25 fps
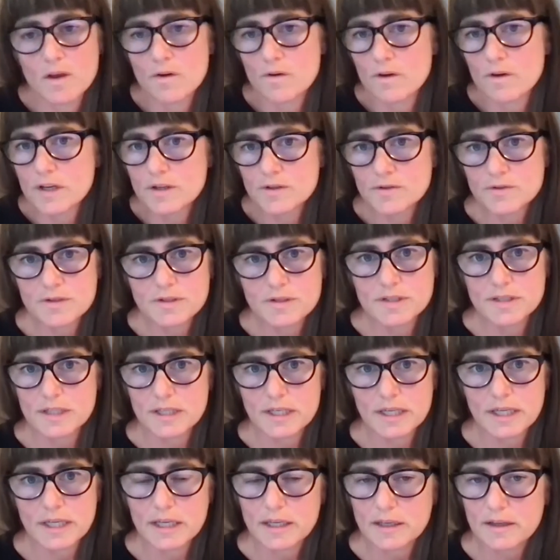you're
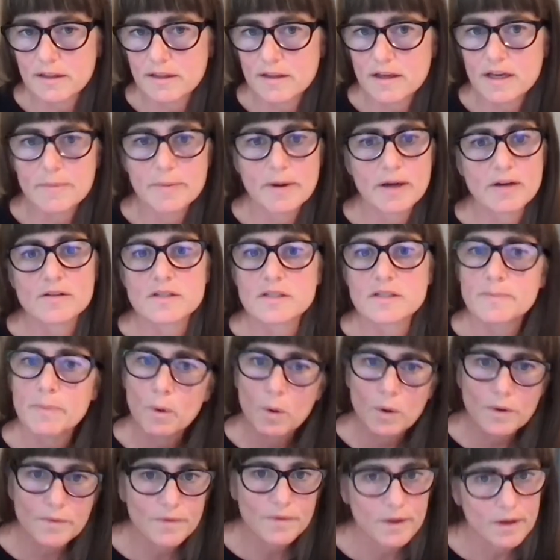interested in, think about a
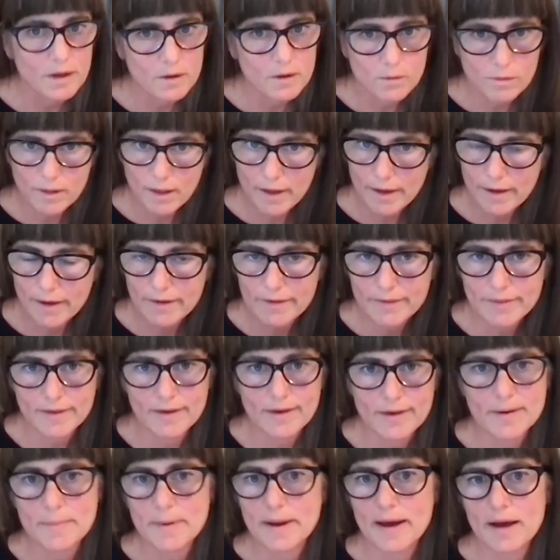sport that you like,
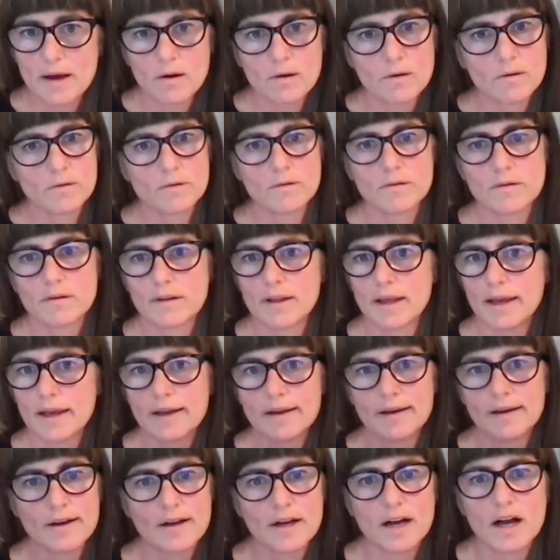think about
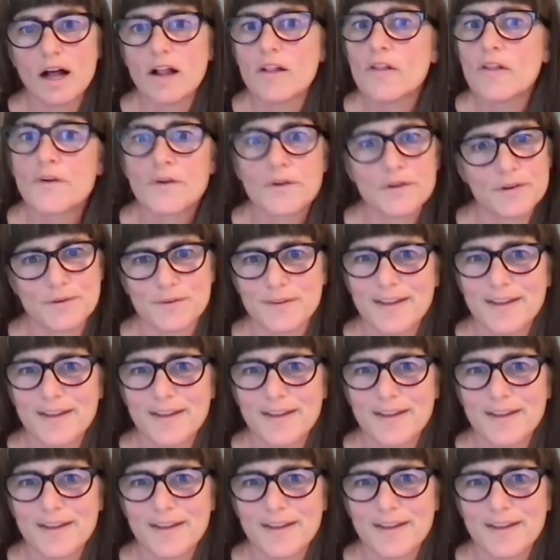like a color you